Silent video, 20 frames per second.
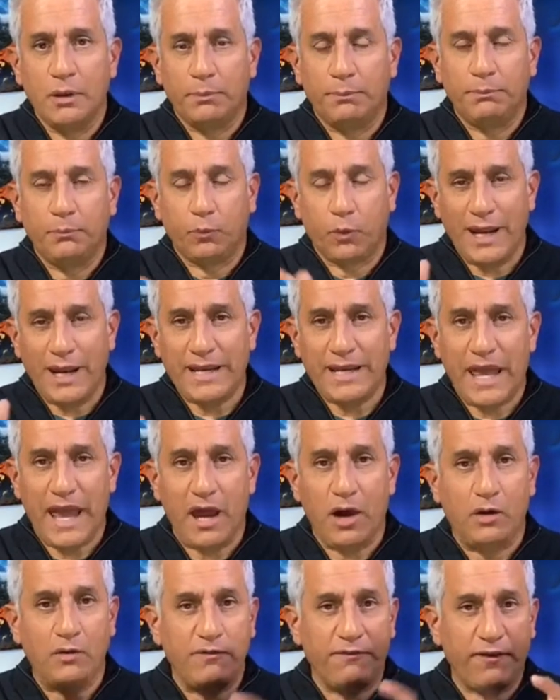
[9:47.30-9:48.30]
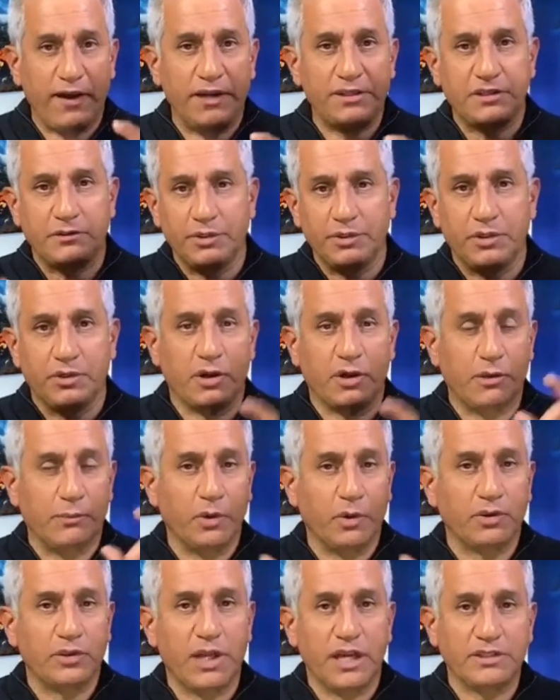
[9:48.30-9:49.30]
Right now, Pfizer and Moderna are
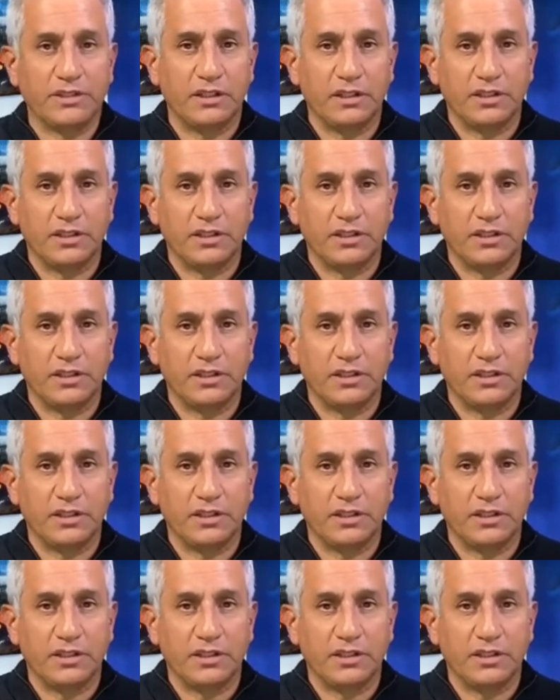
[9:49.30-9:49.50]
both testing